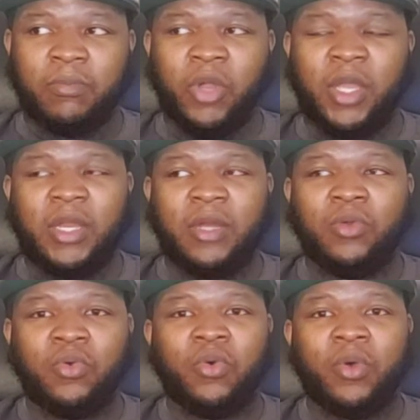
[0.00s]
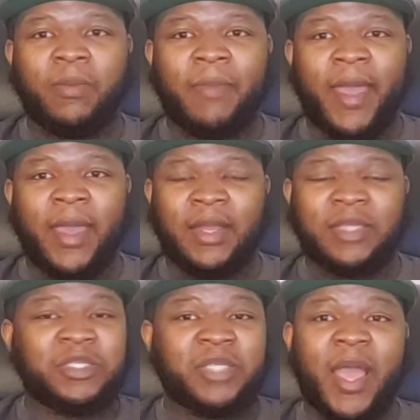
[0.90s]
bringing in a new quarterback,
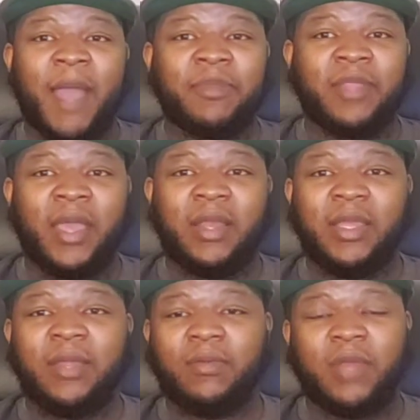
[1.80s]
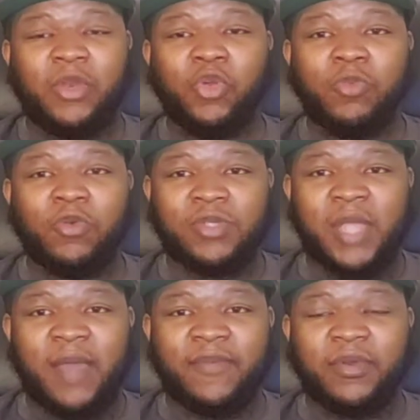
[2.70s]
let's just say hypothetically, they do move
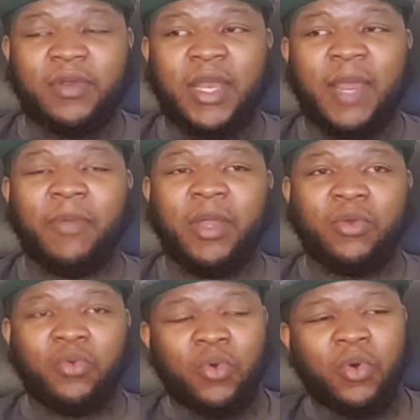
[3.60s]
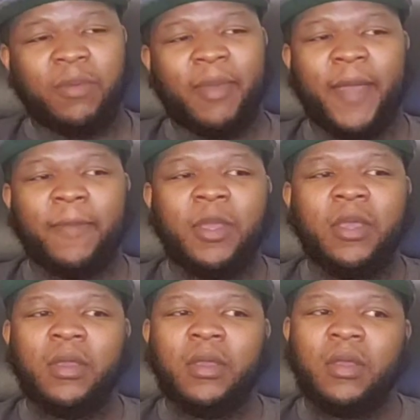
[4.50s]
Stafford and they bring in a new quarterback.
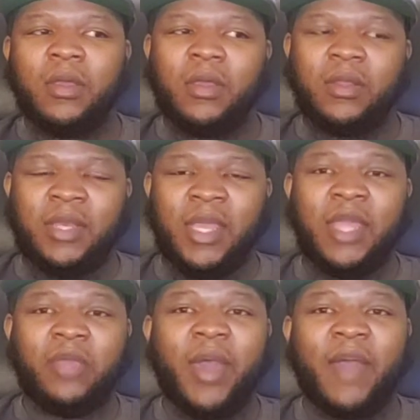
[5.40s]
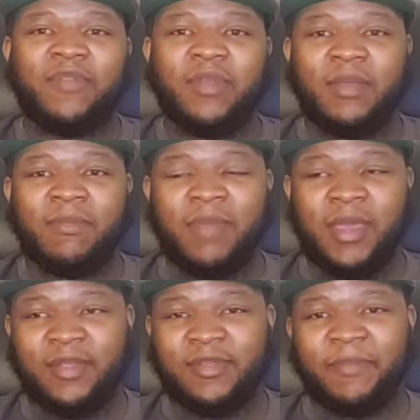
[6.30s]
Then you have to
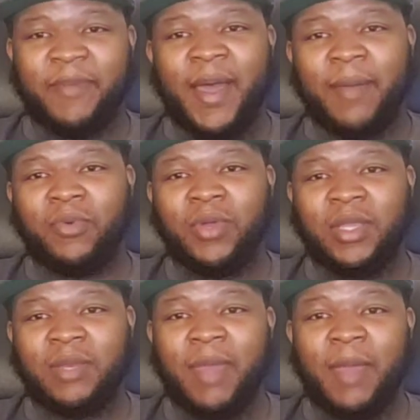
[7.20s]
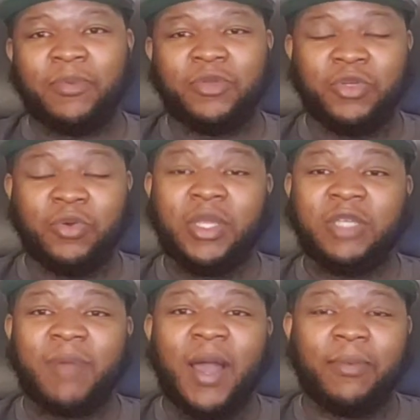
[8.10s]
commit to Bob Quinn and Matt Patricia. Well, at
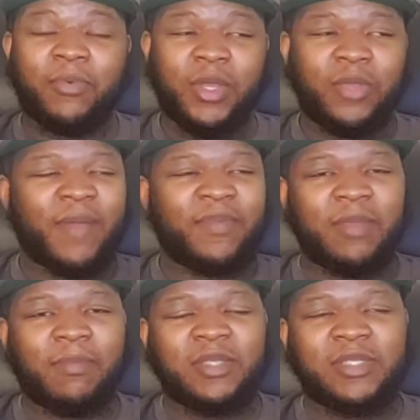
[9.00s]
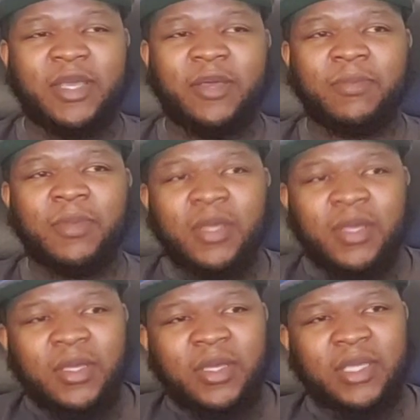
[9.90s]
least Bob Quinn, you have to commit to him
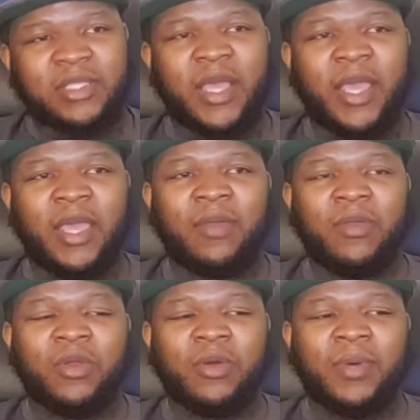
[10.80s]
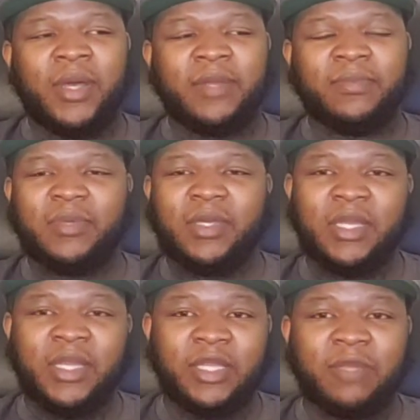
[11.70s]
and say, you know what?
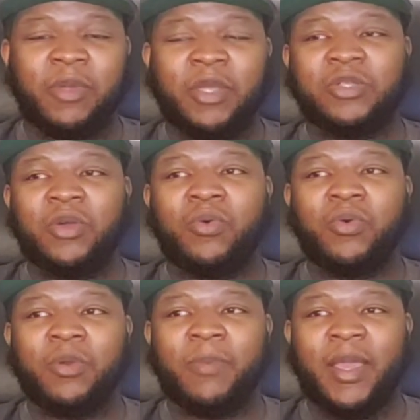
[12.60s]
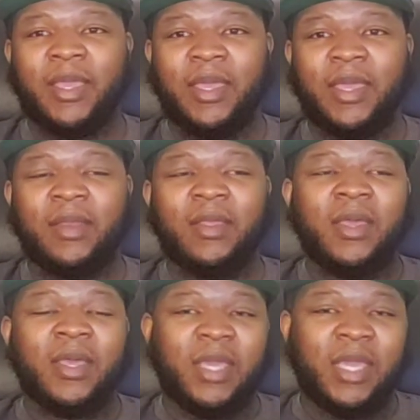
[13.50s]
He didn't get to bring his own quarterback in.
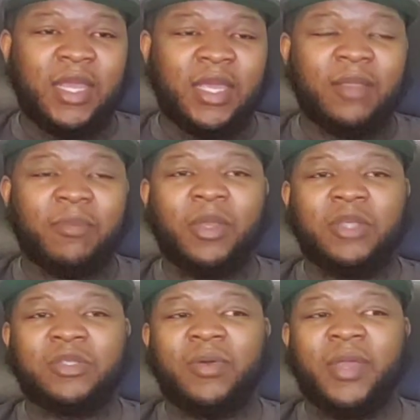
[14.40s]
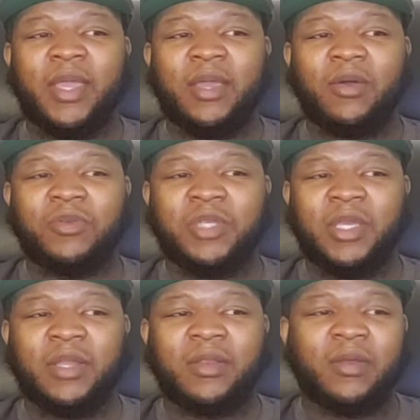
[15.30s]
He didn't get to bring his head coach
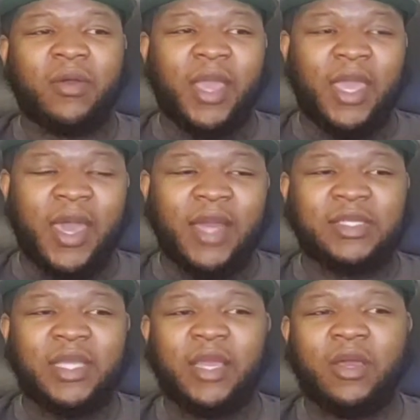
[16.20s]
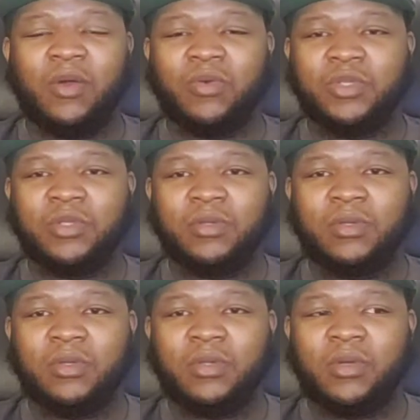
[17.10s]
in. Okay, he got his head coach,
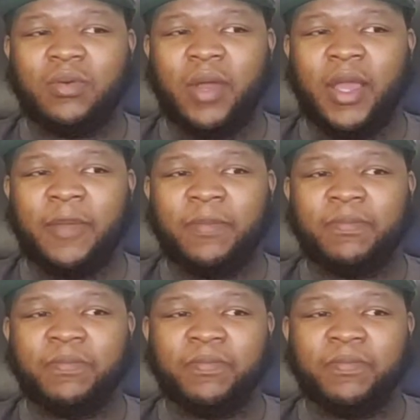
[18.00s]
right?